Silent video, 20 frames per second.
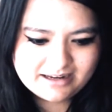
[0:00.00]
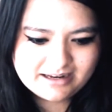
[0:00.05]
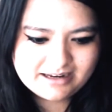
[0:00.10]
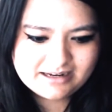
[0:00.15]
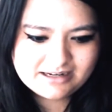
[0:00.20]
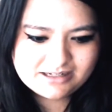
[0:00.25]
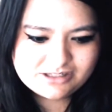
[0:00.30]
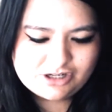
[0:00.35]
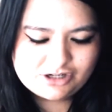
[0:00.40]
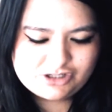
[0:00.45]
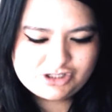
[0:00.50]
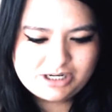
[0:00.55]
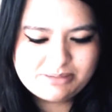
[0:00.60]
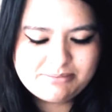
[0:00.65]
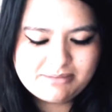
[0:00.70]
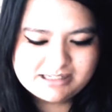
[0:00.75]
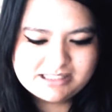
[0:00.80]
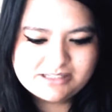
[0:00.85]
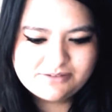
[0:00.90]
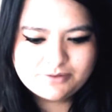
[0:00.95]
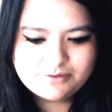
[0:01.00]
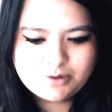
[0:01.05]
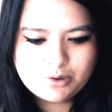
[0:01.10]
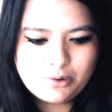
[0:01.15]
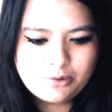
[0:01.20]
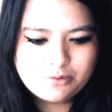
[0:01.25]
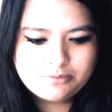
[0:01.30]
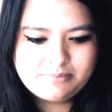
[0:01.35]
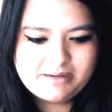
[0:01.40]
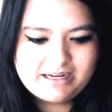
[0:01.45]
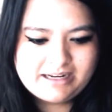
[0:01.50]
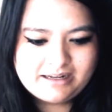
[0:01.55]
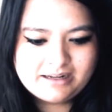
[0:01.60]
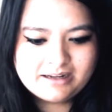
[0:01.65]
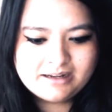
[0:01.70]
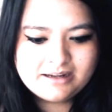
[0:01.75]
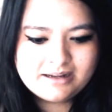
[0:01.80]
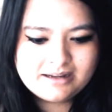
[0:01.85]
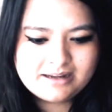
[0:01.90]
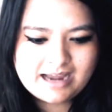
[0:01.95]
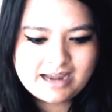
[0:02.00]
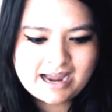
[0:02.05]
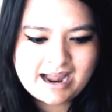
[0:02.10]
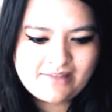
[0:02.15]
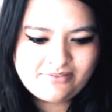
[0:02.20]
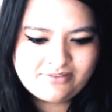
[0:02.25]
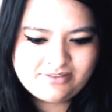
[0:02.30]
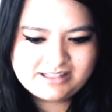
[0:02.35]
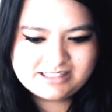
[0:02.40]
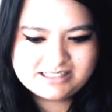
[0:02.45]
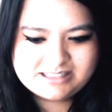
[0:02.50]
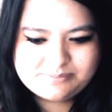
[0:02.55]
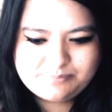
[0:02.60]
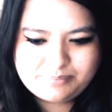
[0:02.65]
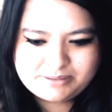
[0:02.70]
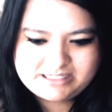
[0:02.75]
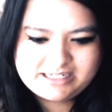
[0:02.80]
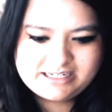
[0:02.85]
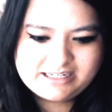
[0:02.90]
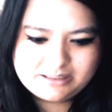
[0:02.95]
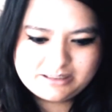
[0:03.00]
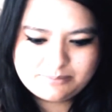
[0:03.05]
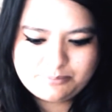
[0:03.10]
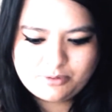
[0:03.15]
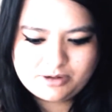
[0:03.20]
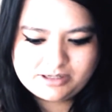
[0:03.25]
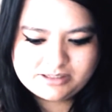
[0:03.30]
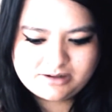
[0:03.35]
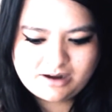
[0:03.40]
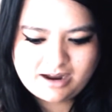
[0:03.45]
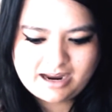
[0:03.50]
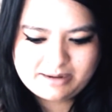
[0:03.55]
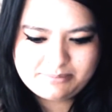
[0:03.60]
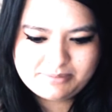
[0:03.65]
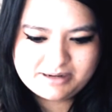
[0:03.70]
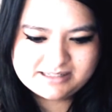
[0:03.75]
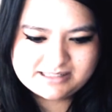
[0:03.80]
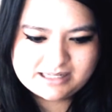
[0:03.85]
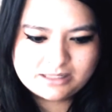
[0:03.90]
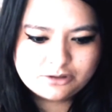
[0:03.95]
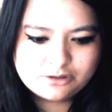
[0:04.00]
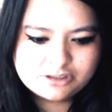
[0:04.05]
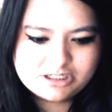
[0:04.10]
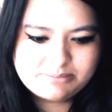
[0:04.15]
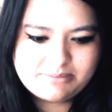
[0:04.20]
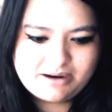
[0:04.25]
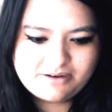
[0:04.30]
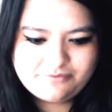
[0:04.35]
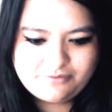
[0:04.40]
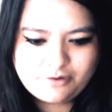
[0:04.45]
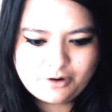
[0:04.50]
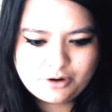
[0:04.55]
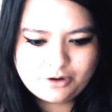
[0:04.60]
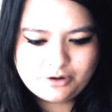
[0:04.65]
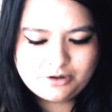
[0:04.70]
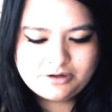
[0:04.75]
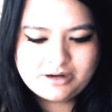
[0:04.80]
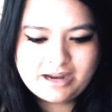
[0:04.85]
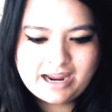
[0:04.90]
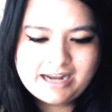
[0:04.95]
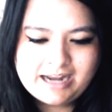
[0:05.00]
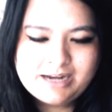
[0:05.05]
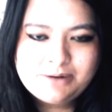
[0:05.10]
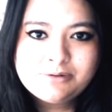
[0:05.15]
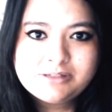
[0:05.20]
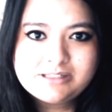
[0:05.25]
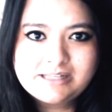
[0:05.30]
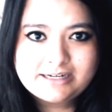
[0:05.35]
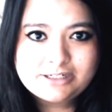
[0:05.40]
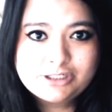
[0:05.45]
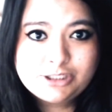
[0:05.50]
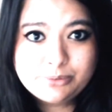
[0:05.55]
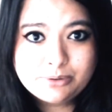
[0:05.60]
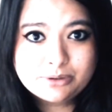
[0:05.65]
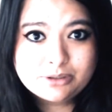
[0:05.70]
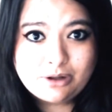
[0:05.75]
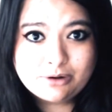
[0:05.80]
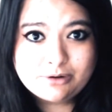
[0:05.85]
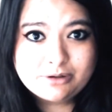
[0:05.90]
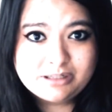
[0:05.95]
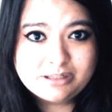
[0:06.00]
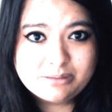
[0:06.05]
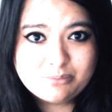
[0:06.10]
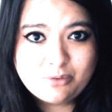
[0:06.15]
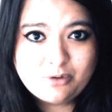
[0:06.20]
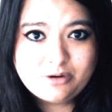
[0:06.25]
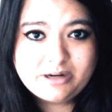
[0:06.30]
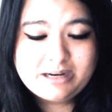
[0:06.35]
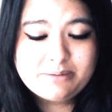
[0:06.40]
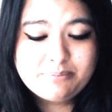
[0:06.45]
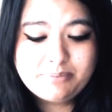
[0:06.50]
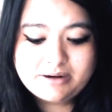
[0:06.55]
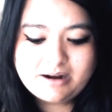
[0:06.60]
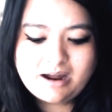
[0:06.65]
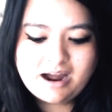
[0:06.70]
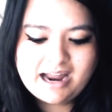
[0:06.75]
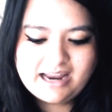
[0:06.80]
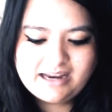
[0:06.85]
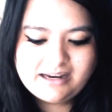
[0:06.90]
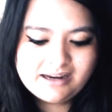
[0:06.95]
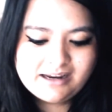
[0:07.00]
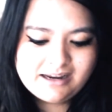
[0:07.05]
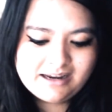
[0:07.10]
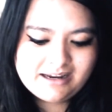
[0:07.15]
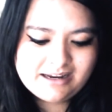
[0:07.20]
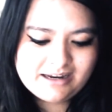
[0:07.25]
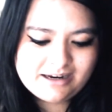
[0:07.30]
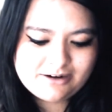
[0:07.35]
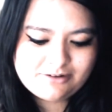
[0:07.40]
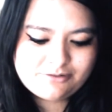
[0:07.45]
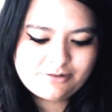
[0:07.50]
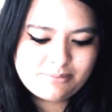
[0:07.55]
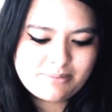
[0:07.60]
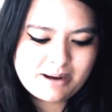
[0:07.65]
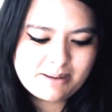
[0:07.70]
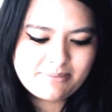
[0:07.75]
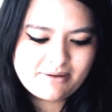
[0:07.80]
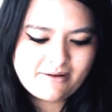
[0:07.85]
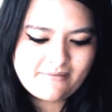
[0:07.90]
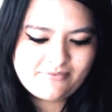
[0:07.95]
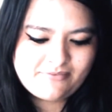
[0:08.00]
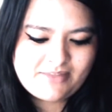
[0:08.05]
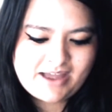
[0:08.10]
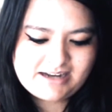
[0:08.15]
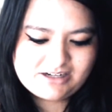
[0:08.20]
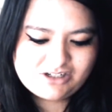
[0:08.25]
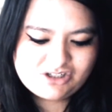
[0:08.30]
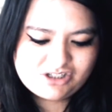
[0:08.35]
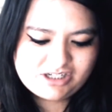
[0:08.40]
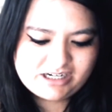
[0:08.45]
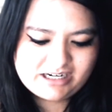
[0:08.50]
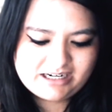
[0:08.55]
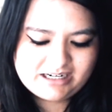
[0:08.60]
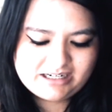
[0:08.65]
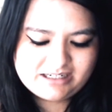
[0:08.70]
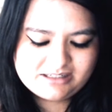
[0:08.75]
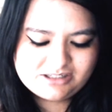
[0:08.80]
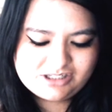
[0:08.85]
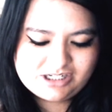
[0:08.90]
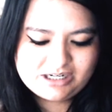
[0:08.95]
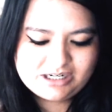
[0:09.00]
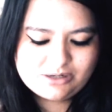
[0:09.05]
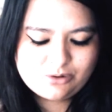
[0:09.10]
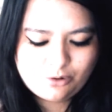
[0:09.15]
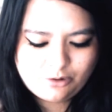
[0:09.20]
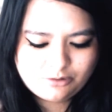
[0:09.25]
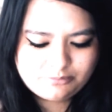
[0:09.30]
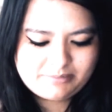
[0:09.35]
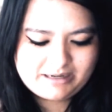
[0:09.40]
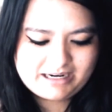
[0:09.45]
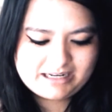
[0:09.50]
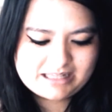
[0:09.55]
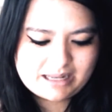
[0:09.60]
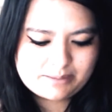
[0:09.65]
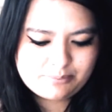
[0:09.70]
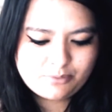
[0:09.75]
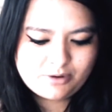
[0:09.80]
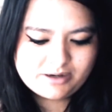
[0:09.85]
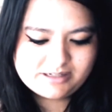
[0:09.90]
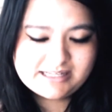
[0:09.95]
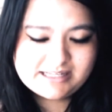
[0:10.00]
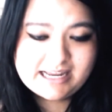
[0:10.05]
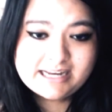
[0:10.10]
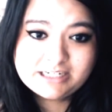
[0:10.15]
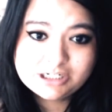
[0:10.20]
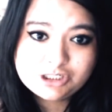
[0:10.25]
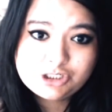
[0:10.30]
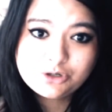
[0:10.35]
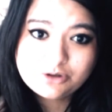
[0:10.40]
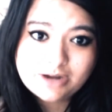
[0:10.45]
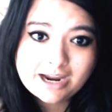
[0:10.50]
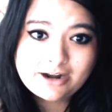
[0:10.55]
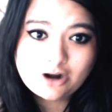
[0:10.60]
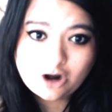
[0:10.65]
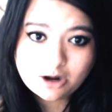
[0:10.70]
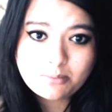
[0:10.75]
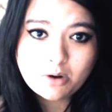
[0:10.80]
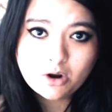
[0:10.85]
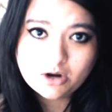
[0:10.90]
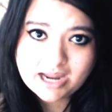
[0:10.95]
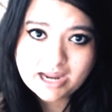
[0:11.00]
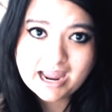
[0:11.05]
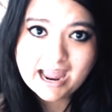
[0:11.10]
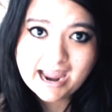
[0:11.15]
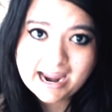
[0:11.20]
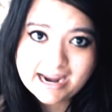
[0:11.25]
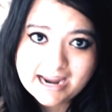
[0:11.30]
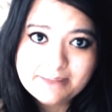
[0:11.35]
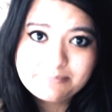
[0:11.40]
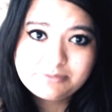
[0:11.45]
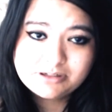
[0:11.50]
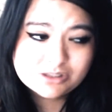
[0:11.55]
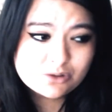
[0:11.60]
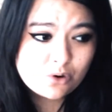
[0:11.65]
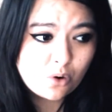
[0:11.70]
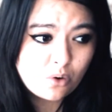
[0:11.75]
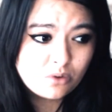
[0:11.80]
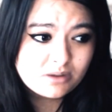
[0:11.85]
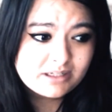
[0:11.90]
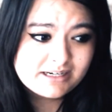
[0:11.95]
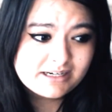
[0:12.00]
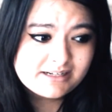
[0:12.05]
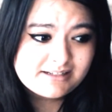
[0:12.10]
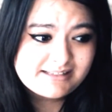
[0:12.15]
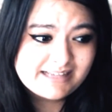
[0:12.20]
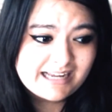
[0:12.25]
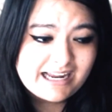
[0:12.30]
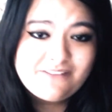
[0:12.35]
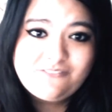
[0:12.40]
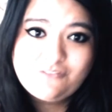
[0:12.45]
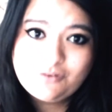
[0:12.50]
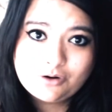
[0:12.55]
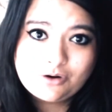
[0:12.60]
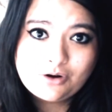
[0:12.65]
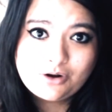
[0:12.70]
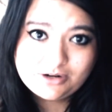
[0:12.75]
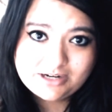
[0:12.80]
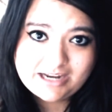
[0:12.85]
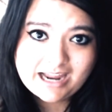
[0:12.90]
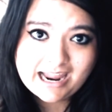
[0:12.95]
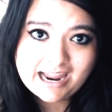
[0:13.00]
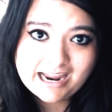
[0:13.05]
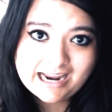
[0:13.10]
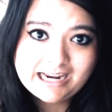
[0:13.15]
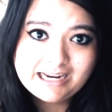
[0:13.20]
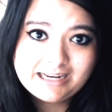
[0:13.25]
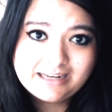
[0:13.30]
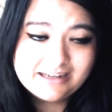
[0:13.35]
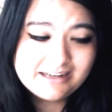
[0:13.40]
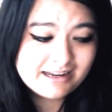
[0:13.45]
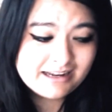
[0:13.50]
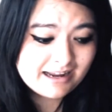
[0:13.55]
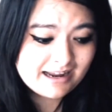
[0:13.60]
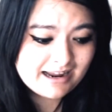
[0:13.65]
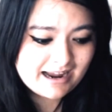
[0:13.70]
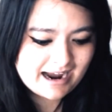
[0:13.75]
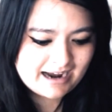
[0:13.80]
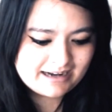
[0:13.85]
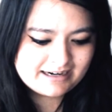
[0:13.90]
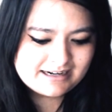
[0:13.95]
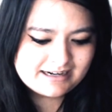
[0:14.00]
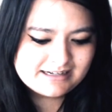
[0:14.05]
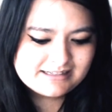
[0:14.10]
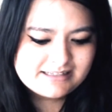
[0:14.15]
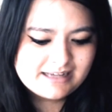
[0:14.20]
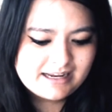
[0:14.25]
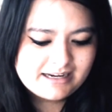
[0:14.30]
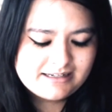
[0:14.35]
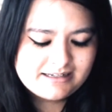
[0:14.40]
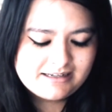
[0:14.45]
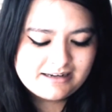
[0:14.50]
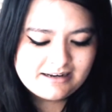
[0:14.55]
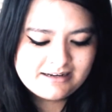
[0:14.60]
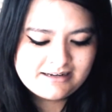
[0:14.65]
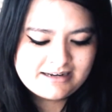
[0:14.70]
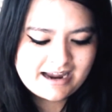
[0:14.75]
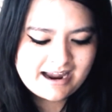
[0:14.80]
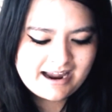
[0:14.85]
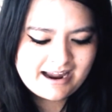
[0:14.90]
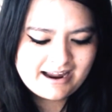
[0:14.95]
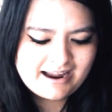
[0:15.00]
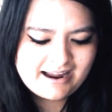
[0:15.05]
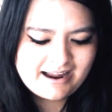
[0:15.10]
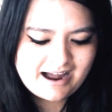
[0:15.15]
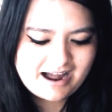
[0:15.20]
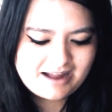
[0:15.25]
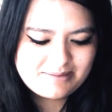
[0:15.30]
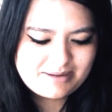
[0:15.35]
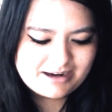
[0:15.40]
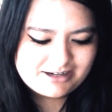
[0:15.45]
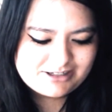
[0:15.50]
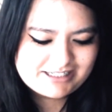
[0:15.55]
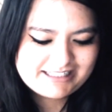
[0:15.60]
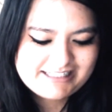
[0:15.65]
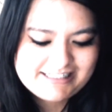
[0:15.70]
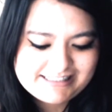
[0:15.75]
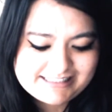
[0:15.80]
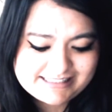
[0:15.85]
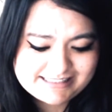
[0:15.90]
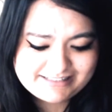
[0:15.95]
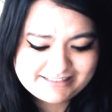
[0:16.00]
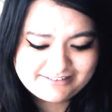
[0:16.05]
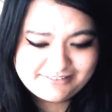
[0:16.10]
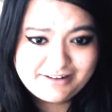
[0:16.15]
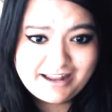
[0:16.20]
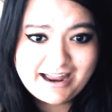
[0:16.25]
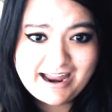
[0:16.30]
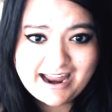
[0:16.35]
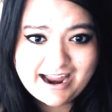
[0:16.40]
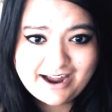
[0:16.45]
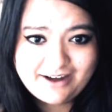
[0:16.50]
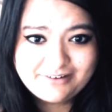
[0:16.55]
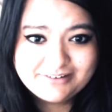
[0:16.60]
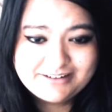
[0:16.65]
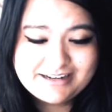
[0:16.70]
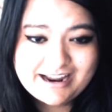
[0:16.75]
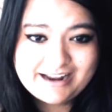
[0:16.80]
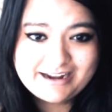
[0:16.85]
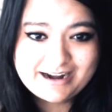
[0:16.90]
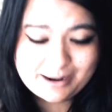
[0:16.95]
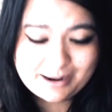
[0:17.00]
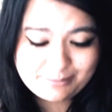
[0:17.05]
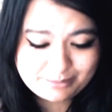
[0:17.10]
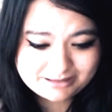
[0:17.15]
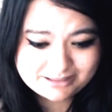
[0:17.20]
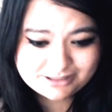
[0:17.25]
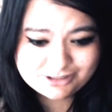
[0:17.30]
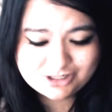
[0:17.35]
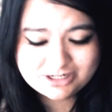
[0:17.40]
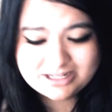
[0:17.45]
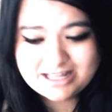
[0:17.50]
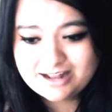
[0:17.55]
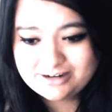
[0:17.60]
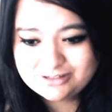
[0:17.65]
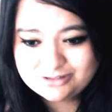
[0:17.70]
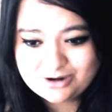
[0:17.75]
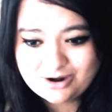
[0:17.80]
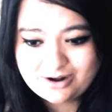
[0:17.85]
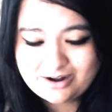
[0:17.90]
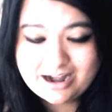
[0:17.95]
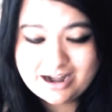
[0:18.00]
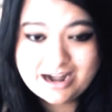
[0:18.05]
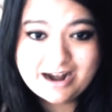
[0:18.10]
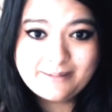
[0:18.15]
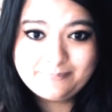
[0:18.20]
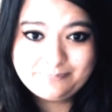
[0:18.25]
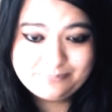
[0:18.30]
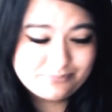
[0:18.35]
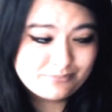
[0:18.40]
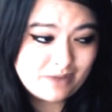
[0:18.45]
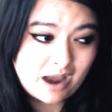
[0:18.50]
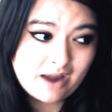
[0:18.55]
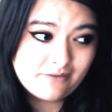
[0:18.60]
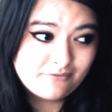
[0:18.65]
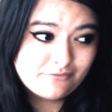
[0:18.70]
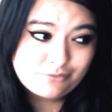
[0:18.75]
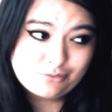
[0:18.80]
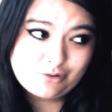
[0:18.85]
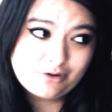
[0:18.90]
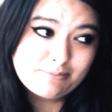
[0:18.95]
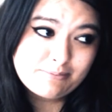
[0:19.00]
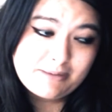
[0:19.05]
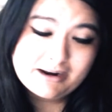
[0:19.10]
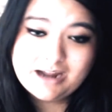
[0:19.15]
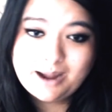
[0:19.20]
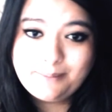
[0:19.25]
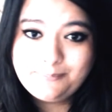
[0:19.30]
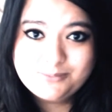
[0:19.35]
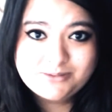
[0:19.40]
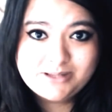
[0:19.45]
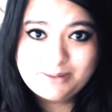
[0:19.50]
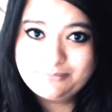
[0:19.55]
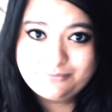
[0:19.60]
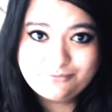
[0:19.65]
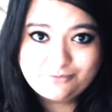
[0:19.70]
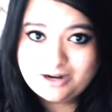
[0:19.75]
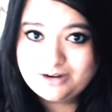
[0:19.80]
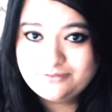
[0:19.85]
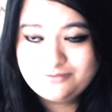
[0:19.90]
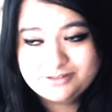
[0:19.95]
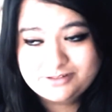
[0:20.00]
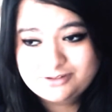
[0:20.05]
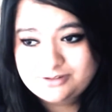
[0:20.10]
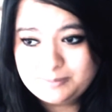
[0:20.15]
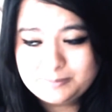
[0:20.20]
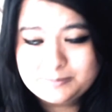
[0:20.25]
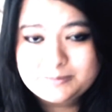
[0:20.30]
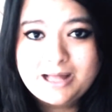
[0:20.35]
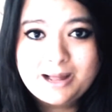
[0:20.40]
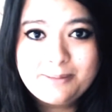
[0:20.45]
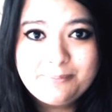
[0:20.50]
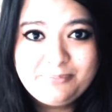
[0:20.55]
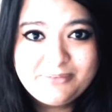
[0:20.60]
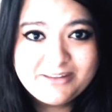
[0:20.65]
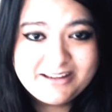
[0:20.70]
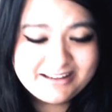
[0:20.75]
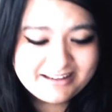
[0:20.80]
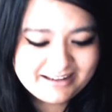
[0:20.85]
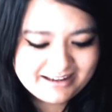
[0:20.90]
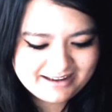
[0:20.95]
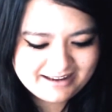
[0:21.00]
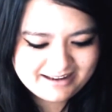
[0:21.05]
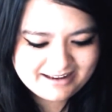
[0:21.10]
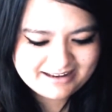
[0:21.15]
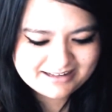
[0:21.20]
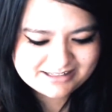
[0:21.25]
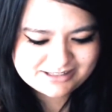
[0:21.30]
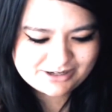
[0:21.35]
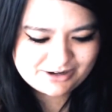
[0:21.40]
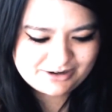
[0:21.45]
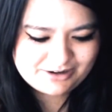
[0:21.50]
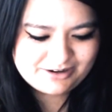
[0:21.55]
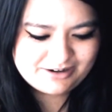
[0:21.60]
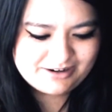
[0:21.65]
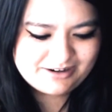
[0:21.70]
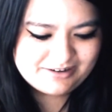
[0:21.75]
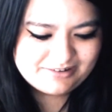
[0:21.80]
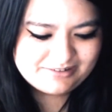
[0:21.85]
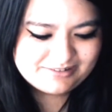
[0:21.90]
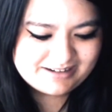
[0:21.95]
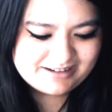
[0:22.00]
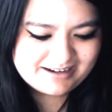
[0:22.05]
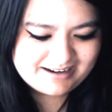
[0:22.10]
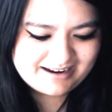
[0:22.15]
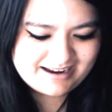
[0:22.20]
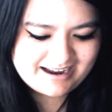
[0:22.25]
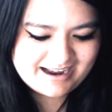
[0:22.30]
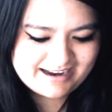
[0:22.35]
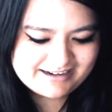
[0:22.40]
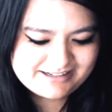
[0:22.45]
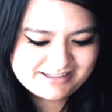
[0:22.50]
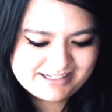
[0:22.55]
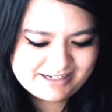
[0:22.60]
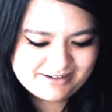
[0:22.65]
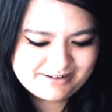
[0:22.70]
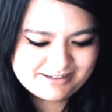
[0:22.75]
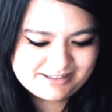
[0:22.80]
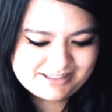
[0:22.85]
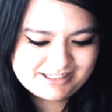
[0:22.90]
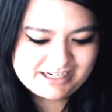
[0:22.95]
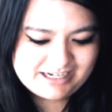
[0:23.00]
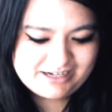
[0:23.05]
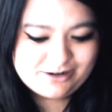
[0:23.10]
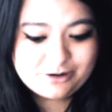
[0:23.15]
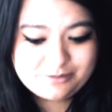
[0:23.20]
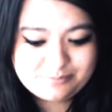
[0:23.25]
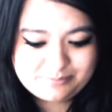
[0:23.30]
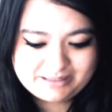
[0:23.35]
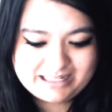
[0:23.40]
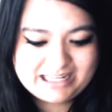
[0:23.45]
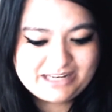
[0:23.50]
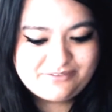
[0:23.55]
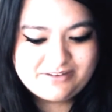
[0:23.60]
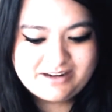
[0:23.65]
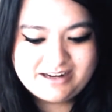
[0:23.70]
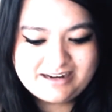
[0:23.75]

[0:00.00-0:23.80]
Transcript: So she must have called me at this particular point in time because I looked at my phone and it was like 2 o'clock in the morning. But I remember that she called me at that point saying, "Did you get home okay? I'm just calling to see if you're okay." And I said, "Yeah, I'm actually still out and I'm at the chill out zone and I've thrown my gups up in front of a strip club." So she couldn't believe it